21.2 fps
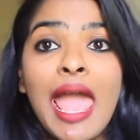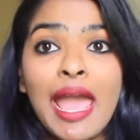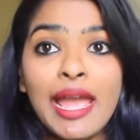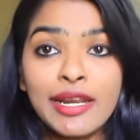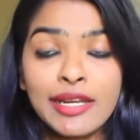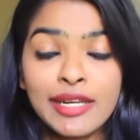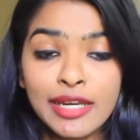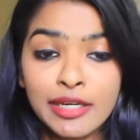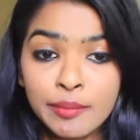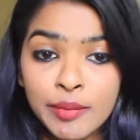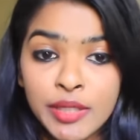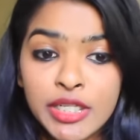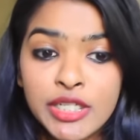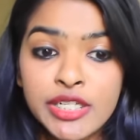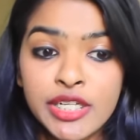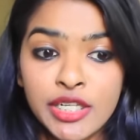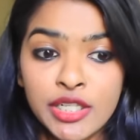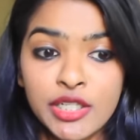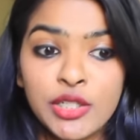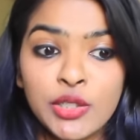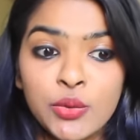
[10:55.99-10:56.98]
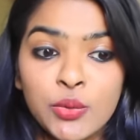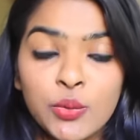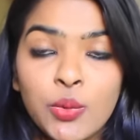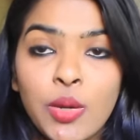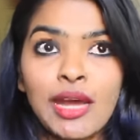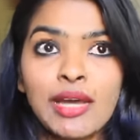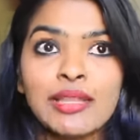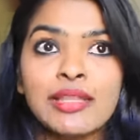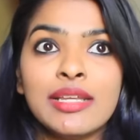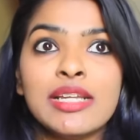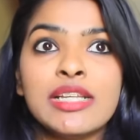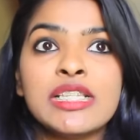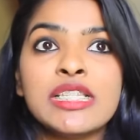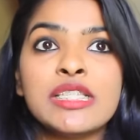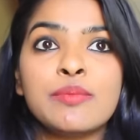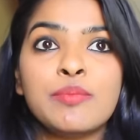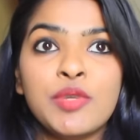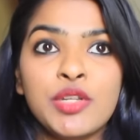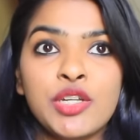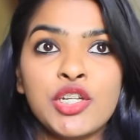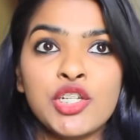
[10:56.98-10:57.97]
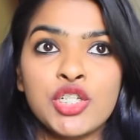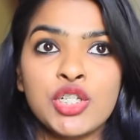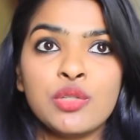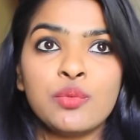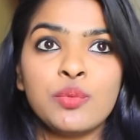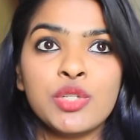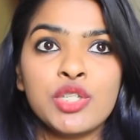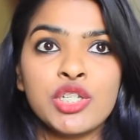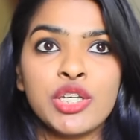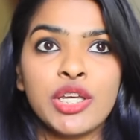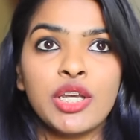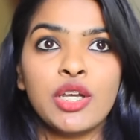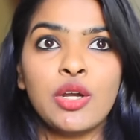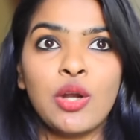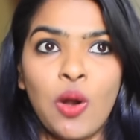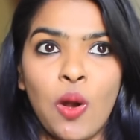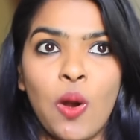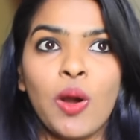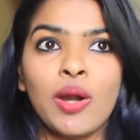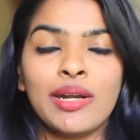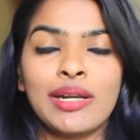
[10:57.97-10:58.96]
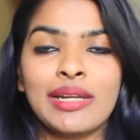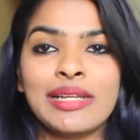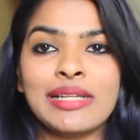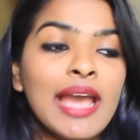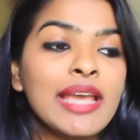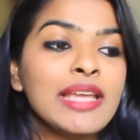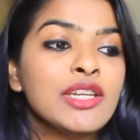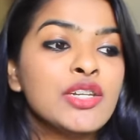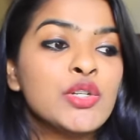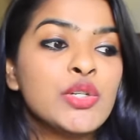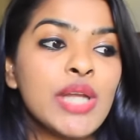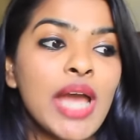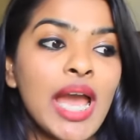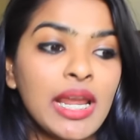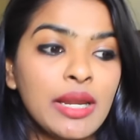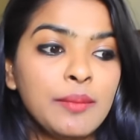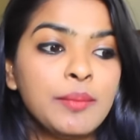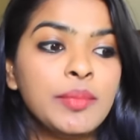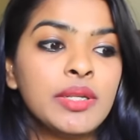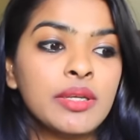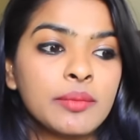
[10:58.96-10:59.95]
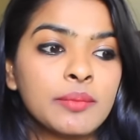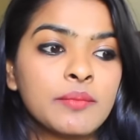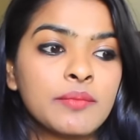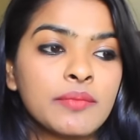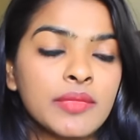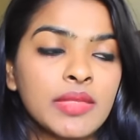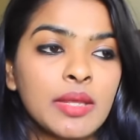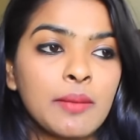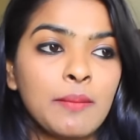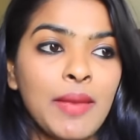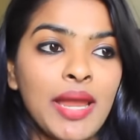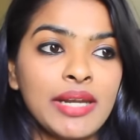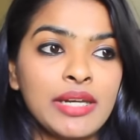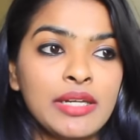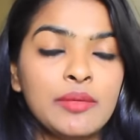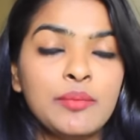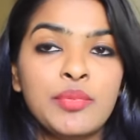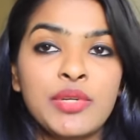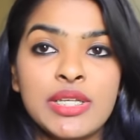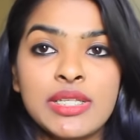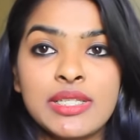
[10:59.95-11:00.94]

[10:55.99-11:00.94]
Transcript: And let me tell you, the inspiration which I got, I typed metal